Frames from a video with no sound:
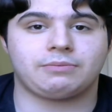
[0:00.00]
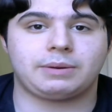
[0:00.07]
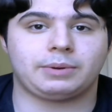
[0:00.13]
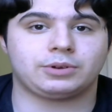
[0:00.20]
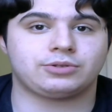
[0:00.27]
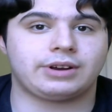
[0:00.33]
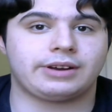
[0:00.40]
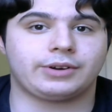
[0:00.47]
Maybe
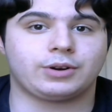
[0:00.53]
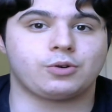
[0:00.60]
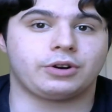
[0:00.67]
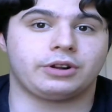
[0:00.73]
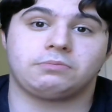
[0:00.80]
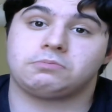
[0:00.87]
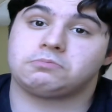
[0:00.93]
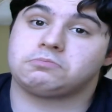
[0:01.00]
I'll try to
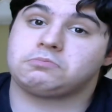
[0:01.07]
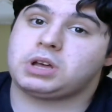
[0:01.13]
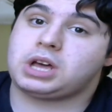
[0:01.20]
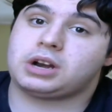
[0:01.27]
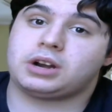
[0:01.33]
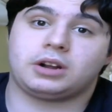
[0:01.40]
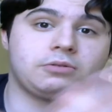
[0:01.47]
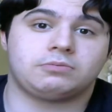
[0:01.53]
record it. I
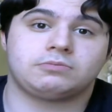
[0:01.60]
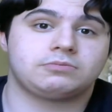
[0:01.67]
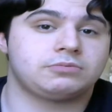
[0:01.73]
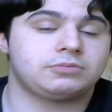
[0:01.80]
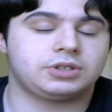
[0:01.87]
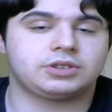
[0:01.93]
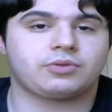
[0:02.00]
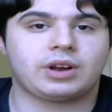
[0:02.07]
don't know.
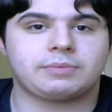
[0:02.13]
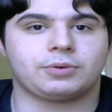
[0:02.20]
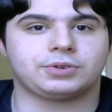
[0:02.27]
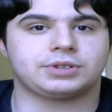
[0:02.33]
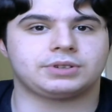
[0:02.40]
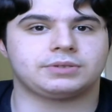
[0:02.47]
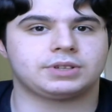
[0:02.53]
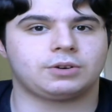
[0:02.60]
She's a great
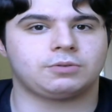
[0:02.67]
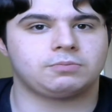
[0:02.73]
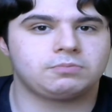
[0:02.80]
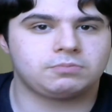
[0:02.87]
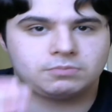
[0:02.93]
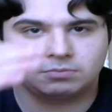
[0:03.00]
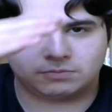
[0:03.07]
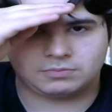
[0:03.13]
person. So,
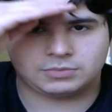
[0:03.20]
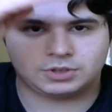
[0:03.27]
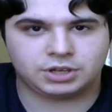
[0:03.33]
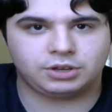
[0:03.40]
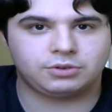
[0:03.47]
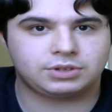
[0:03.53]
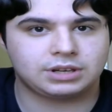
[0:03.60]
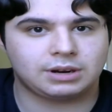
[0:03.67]
to
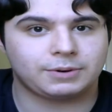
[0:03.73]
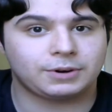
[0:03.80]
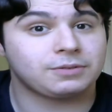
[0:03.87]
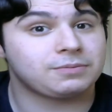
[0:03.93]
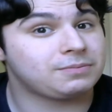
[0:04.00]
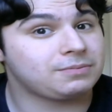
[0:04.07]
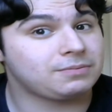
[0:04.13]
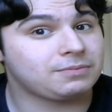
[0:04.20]
you, Summer,
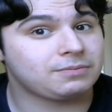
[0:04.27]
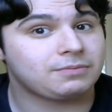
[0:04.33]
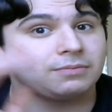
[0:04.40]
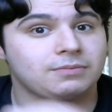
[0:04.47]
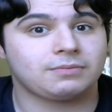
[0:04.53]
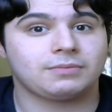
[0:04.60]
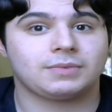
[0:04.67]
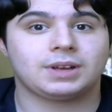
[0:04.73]

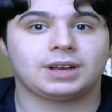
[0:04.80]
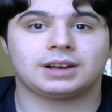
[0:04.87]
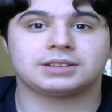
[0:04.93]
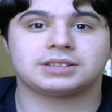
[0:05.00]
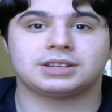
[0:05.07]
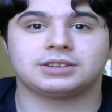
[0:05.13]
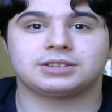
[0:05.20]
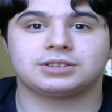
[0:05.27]
I'll
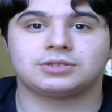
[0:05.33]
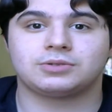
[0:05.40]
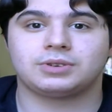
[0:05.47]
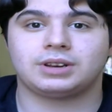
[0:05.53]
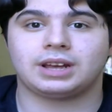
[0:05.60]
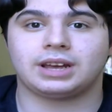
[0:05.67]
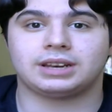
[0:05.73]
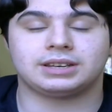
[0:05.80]
see you
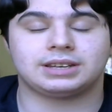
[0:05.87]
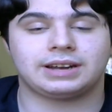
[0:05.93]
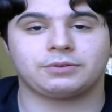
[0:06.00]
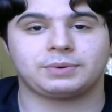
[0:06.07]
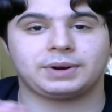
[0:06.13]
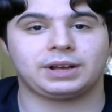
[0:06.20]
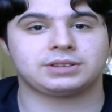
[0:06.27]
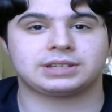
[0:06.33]
soon, and to
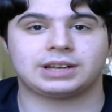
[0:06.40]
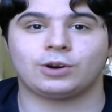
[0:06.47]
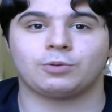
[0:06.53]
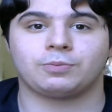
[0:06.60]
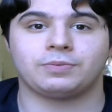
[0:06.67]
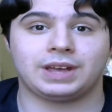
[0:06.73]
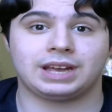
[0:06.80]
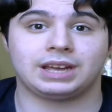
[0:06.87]
everybody else, I
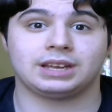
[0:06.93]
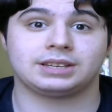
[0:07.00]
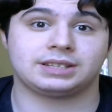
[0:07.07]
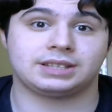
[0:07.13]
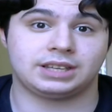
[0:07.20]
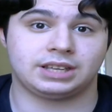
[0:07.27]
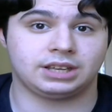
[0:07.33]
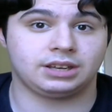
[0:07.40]
hope they
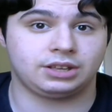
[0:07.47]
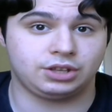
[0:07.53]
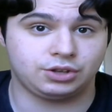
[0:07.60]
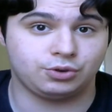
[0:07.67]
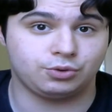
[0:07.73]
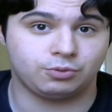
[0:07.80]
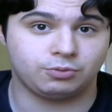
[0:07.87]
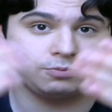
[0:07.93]
see
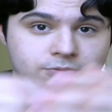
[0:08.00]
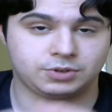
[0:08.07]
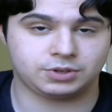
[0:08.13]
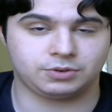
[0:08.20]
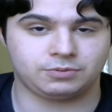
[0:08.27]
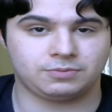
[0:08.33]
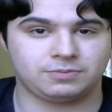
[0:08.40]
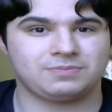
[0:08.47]
you
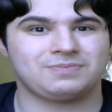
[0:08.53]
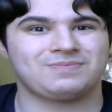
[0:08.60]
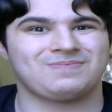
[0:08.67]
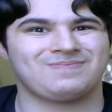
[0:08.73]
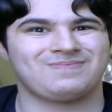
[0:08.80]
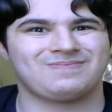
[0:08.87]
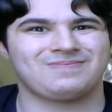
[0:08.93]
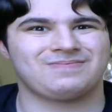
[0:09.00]
soon.
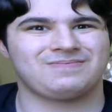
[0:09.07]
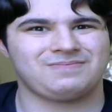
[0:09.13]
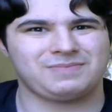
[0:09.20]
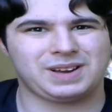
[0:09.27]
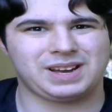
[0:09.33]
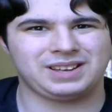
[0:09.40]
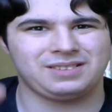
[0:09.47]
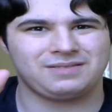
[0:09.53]

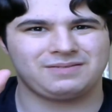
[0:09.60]
Bye.